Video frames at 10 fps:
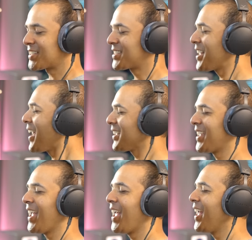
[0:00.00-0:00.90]
'Cause
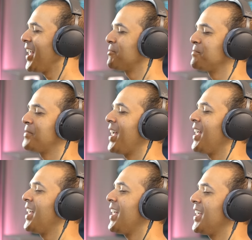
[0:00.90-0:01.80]
I can't
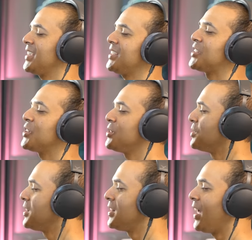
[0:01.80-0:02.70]
make
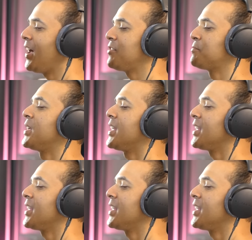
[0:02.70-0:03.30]
you love